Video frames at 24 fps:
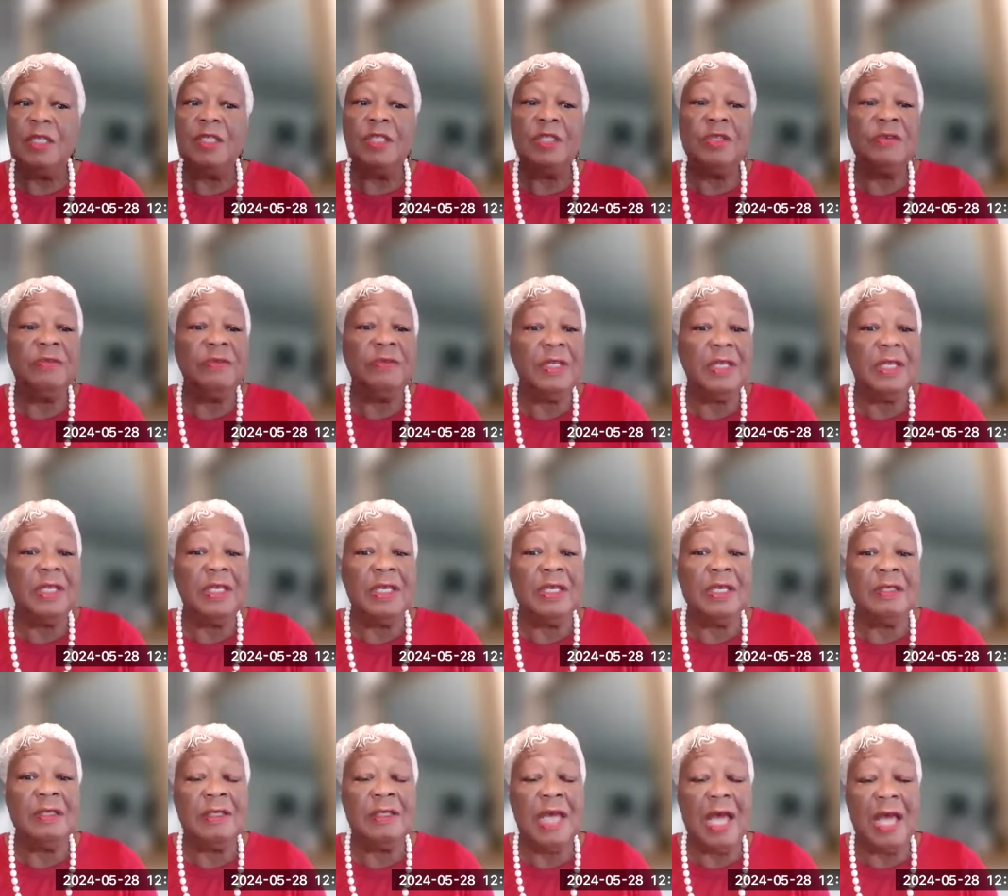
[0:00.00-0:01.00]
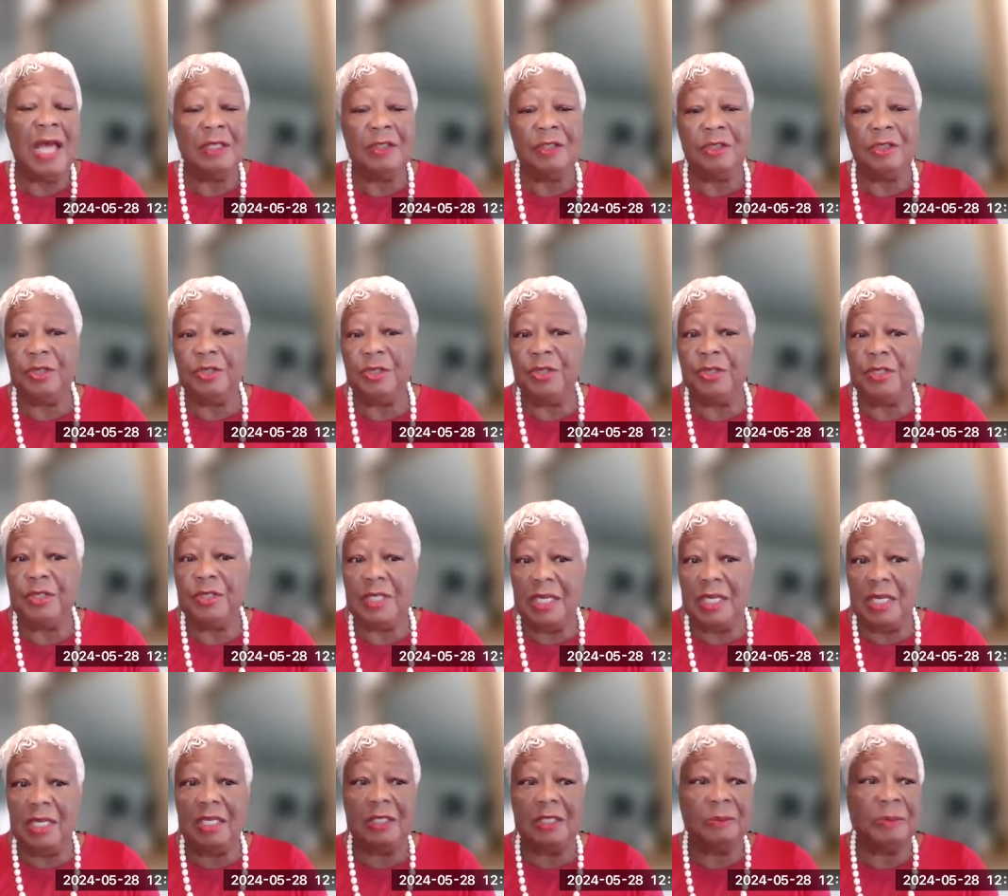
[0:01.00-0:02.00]
Do you have any other doctors,
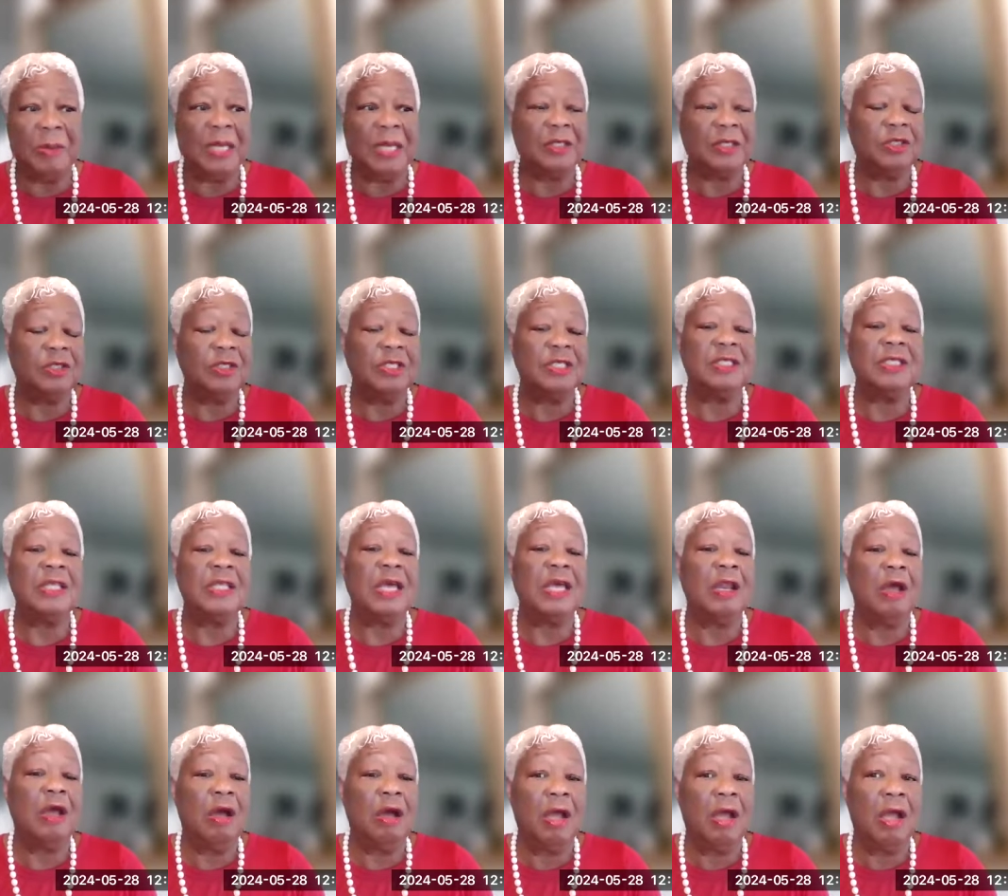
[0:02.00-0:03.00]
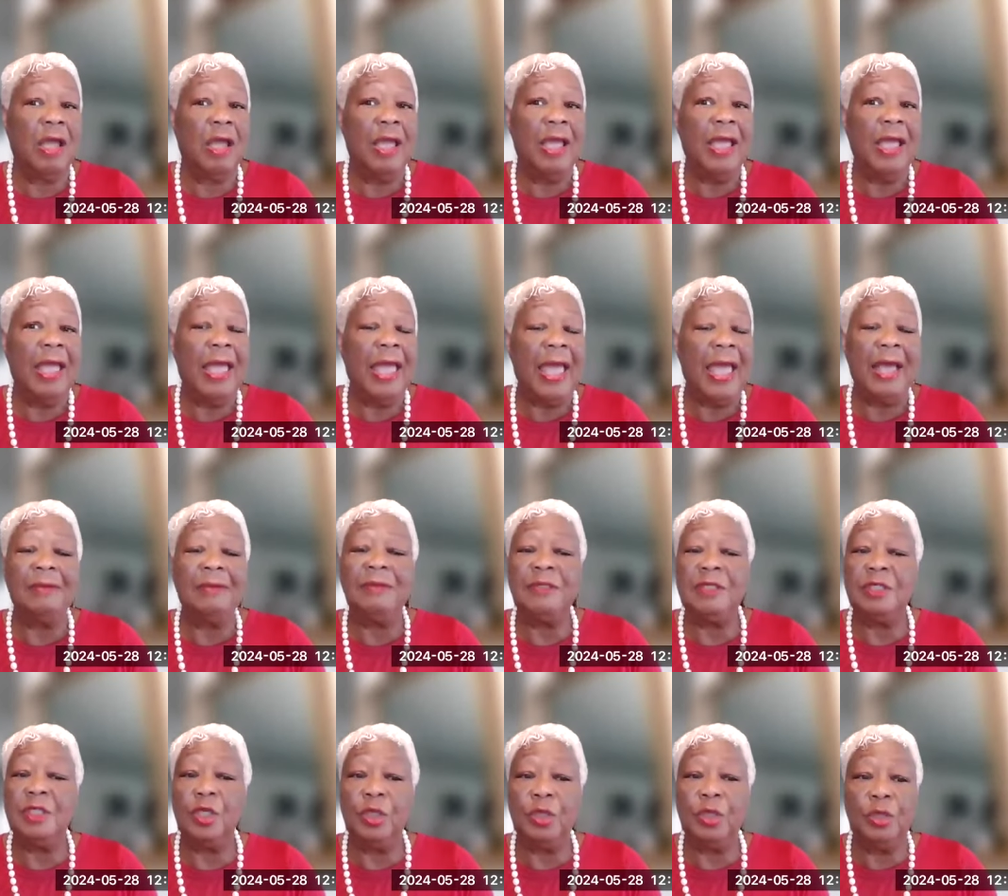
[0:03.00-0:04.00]
any specialists that are
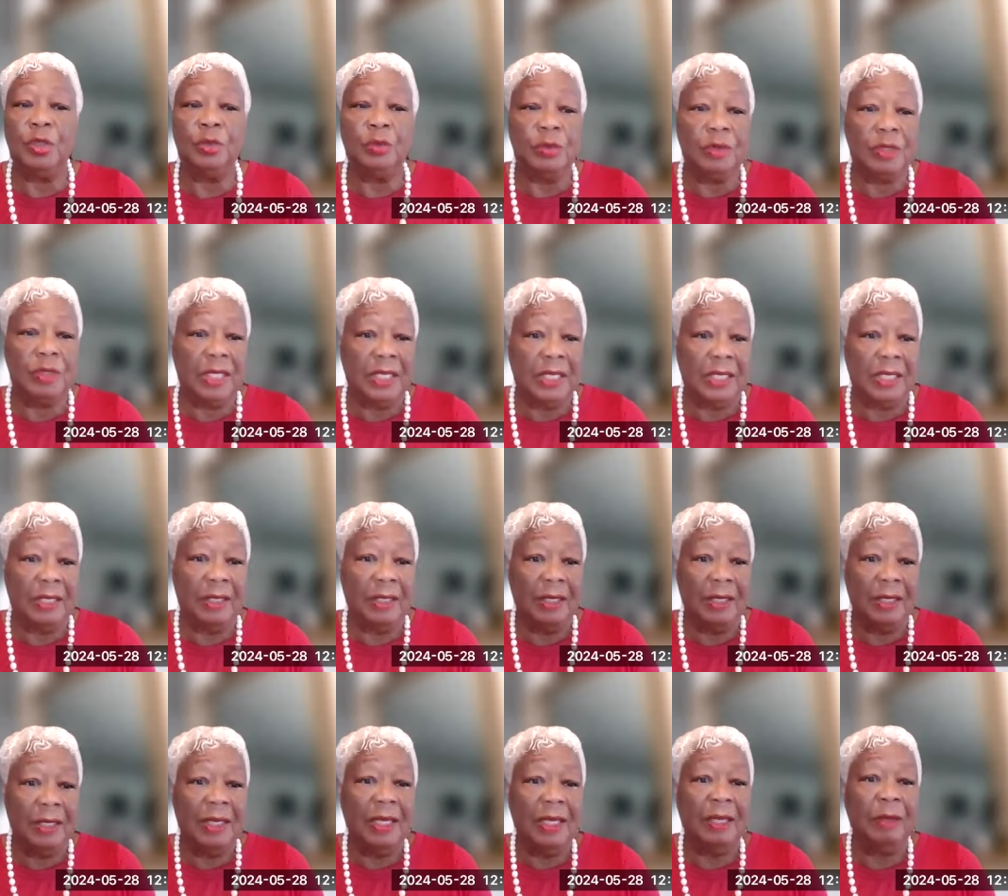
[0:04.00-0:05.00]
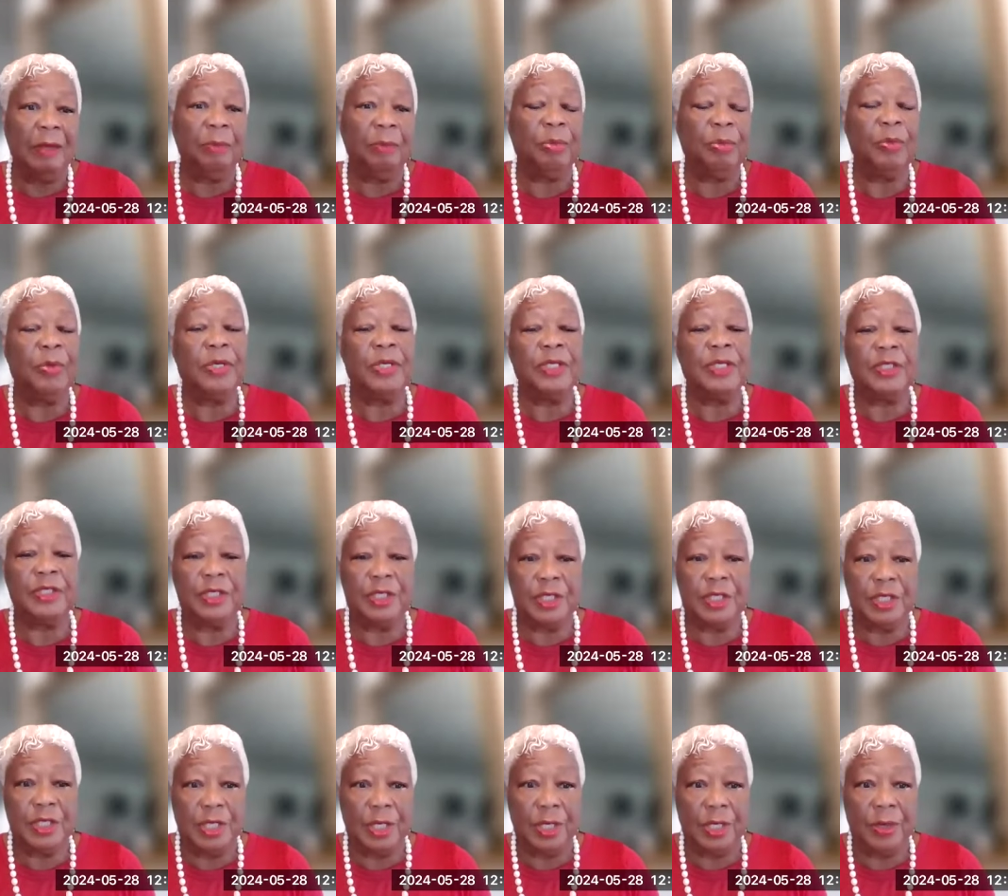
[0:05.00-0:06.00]
absolutely important
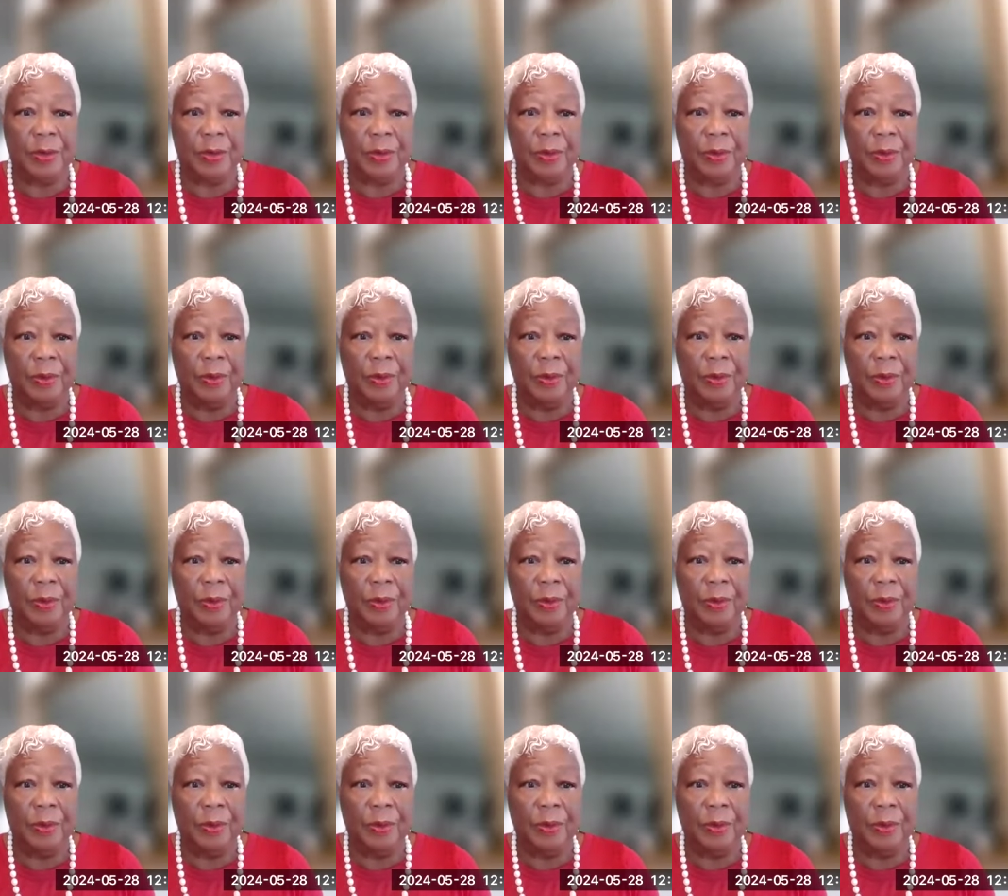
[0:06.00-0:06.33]
to you?